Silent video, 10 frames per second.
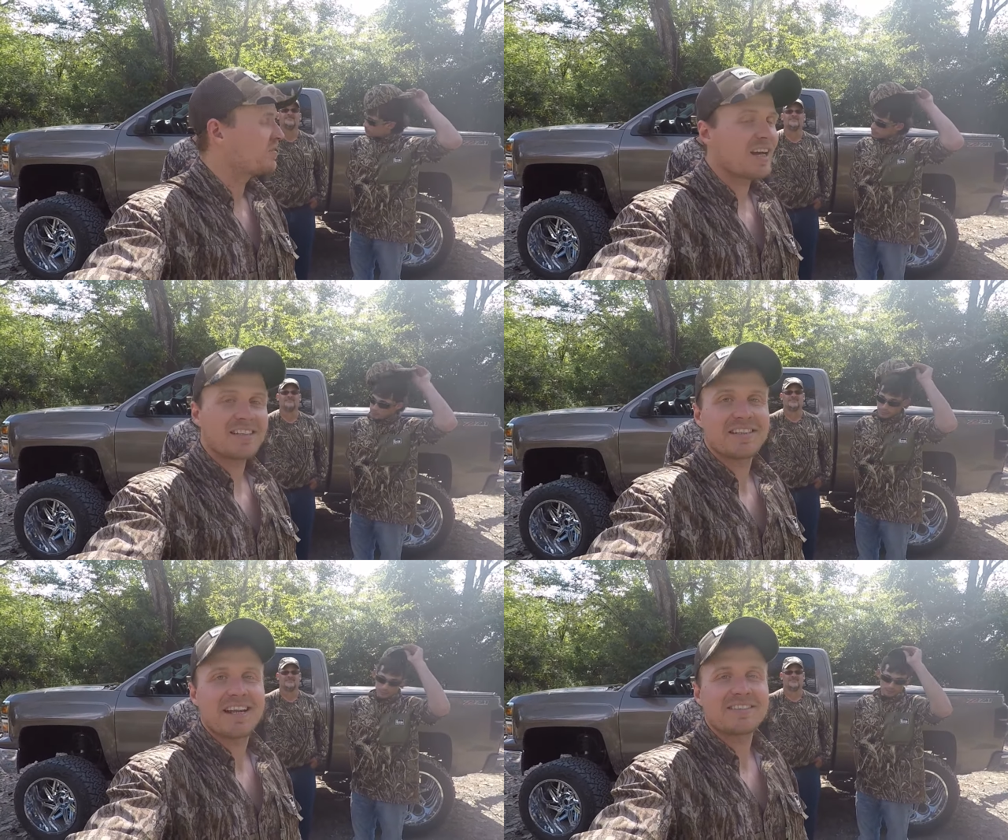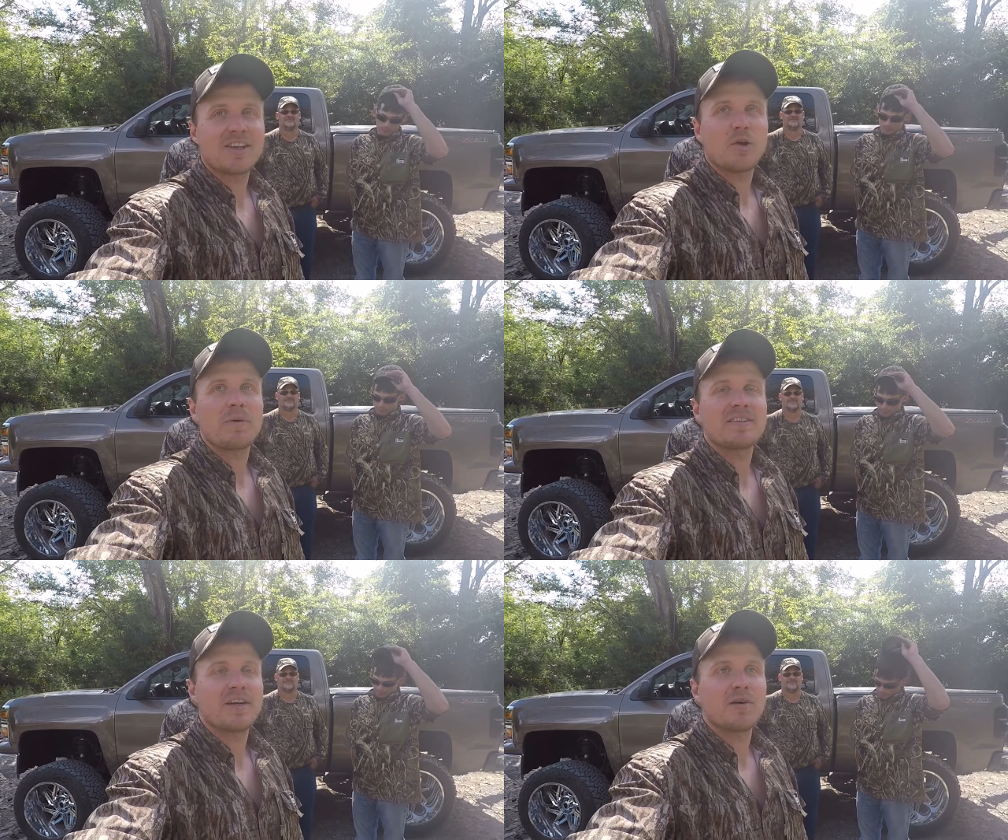Like I said, it's a little
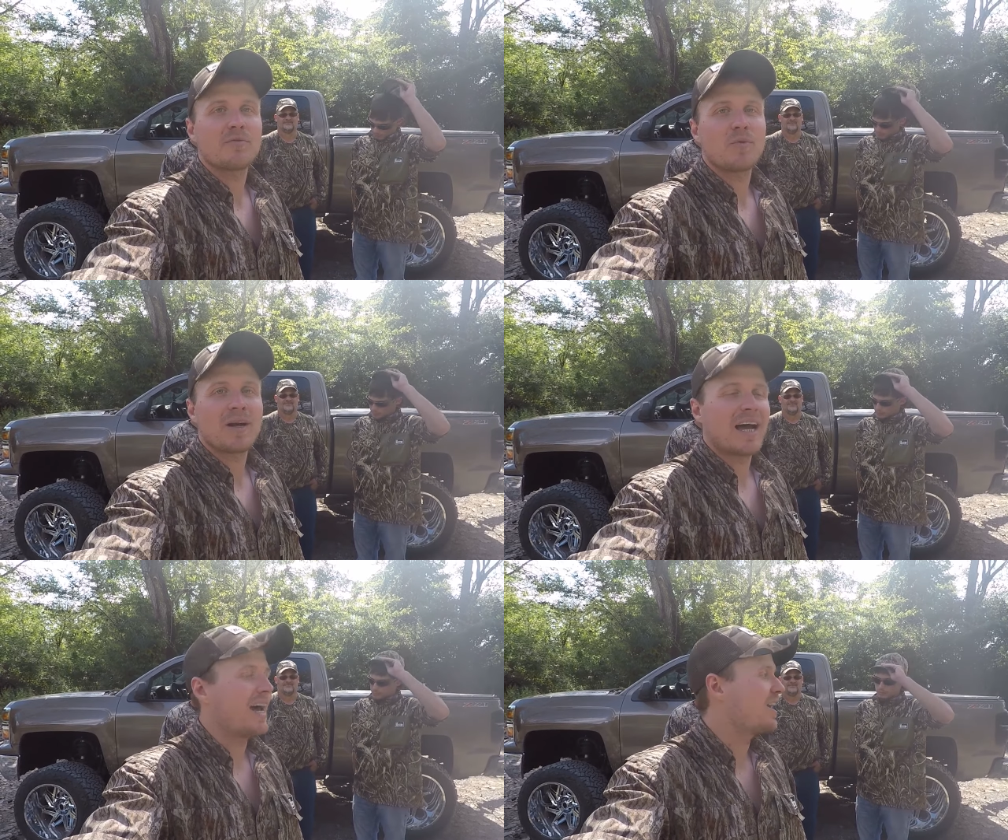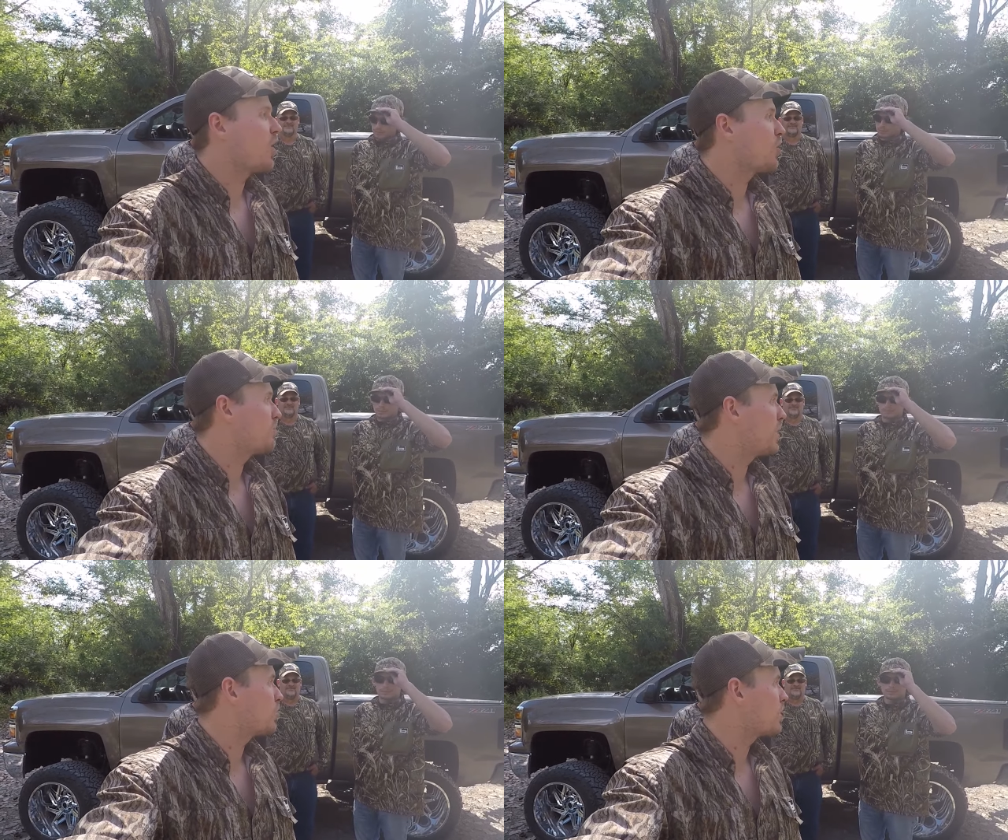bit tougher when I had all the
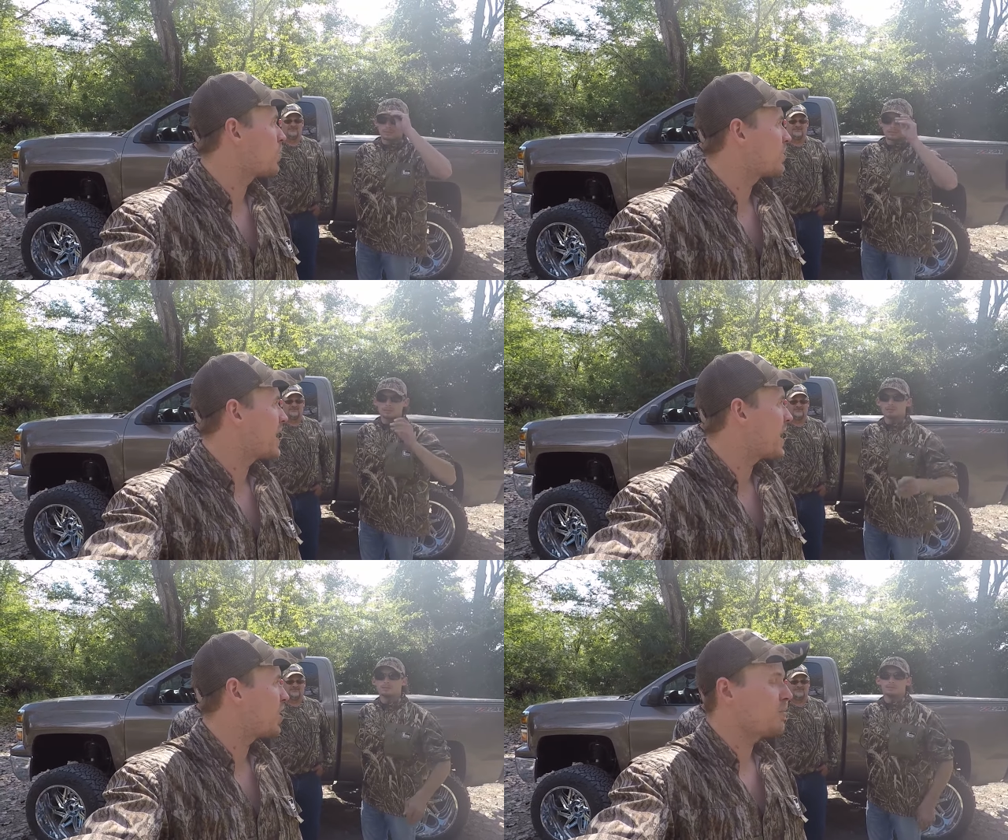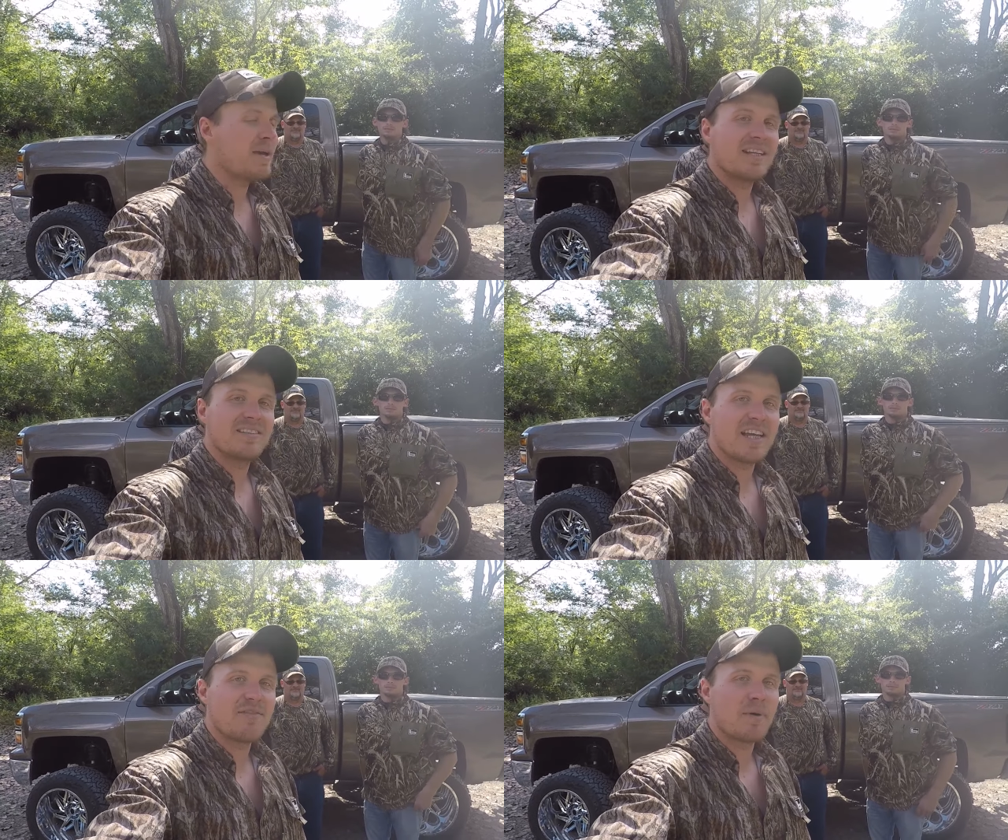boat loaded down and me and
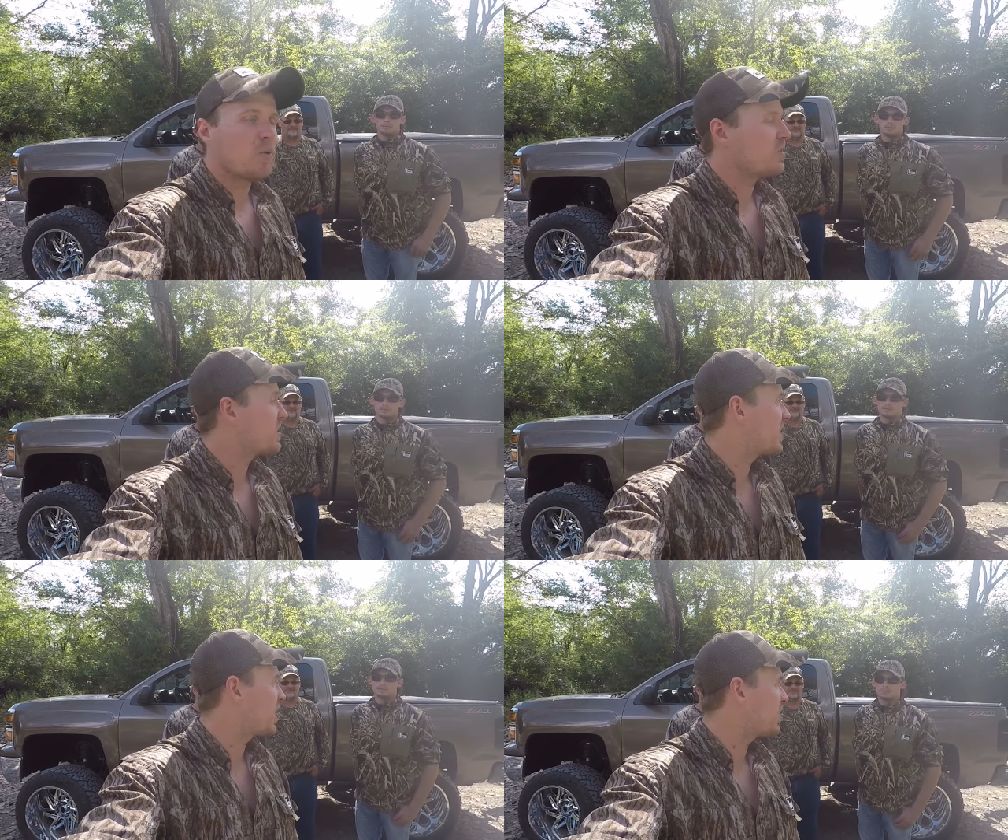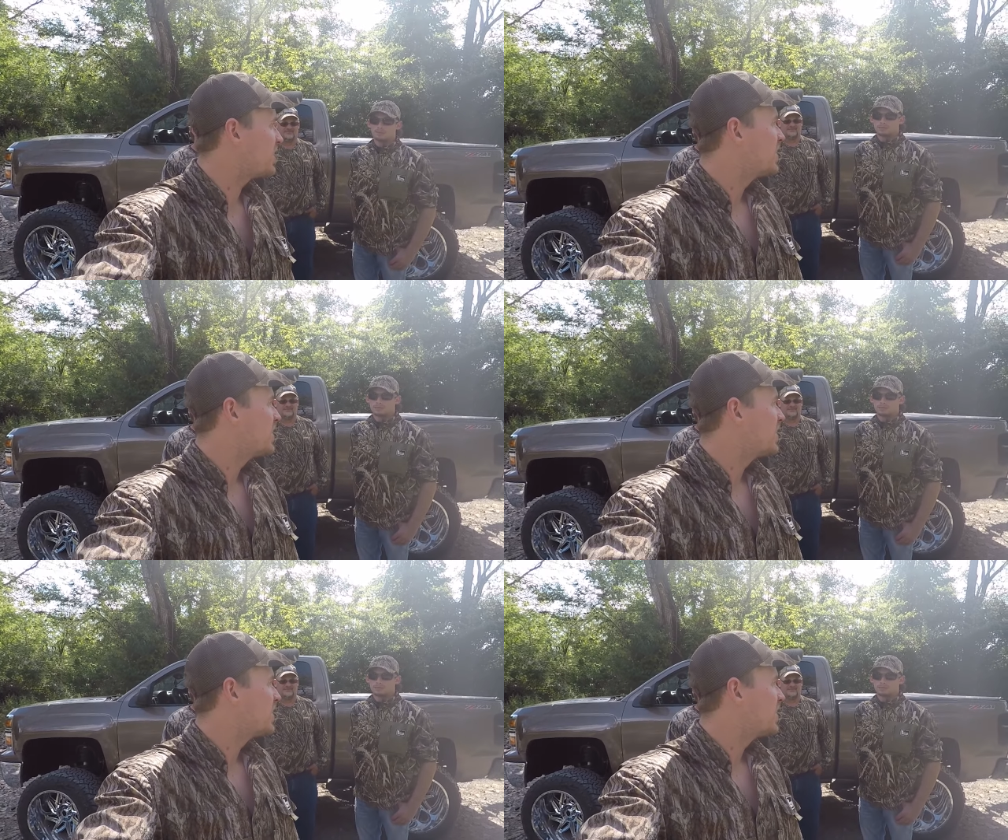Steve both in there.